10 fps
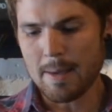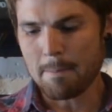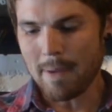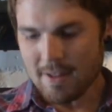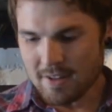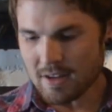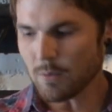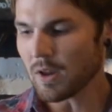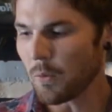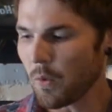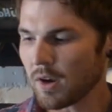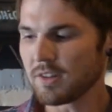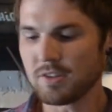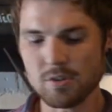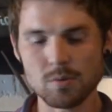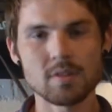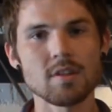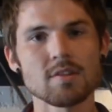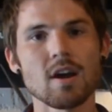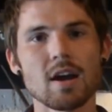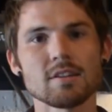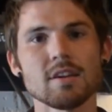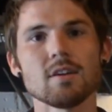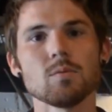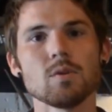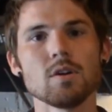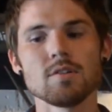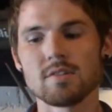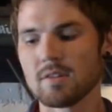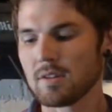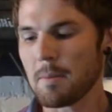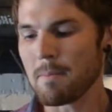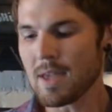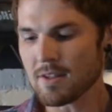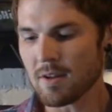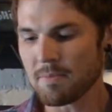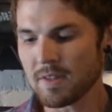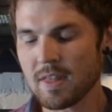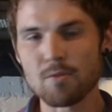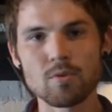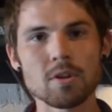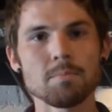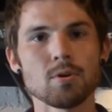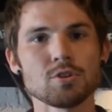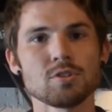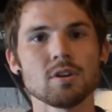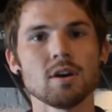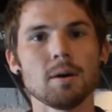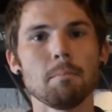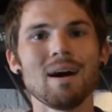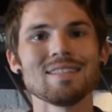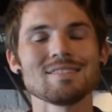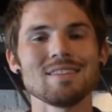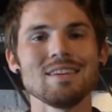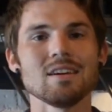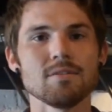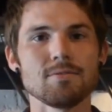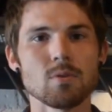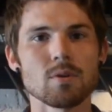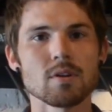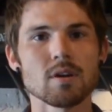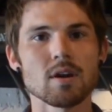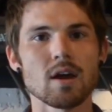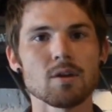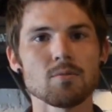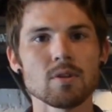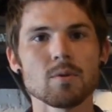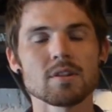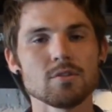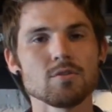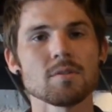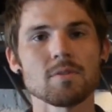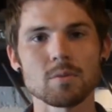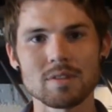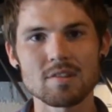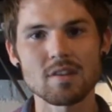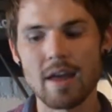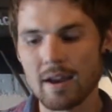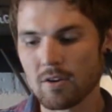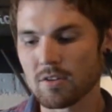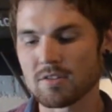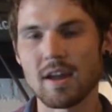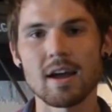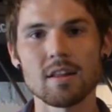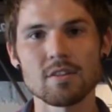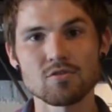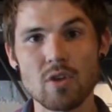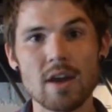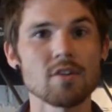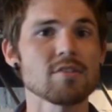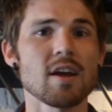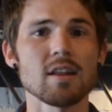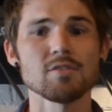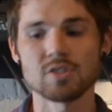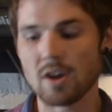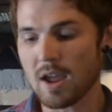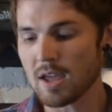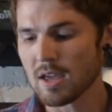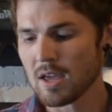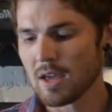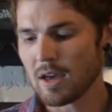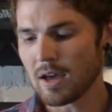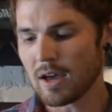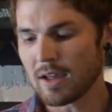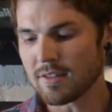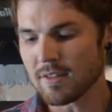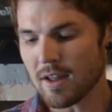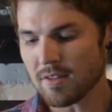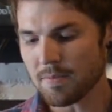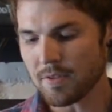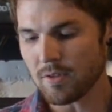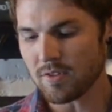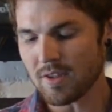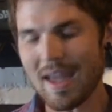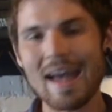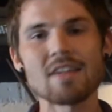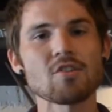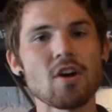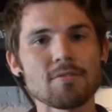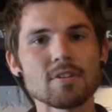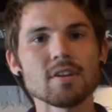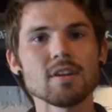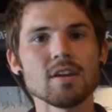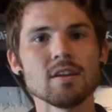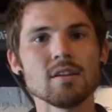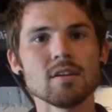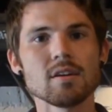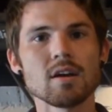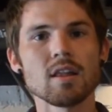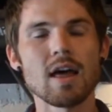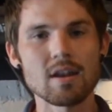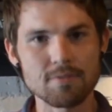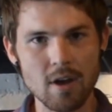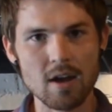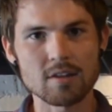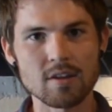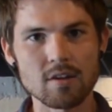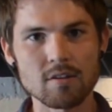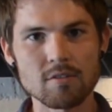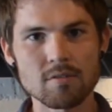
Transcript: Basically, what I wanted to do with this cocktail was make something that really pushed manzanilla forward. I really wanted to do something with this lighter style, this drier style of sherry. It's not something you see as often in a lot of cocktails,